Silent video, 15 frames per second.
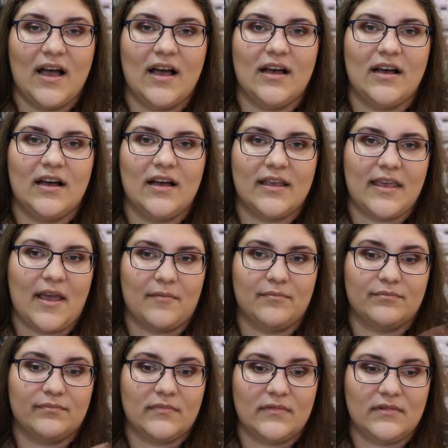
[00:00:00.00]
Yeah,
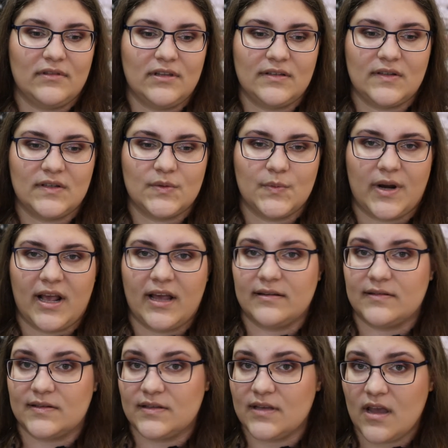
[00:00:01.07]
this is what I have
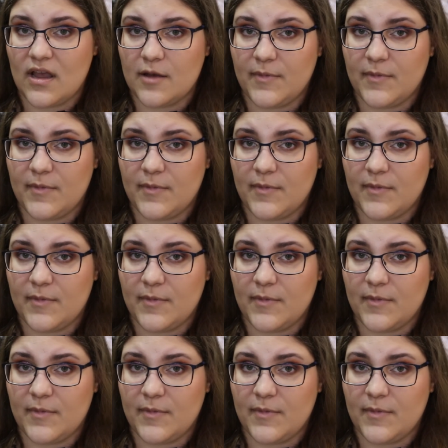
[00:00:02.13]
to say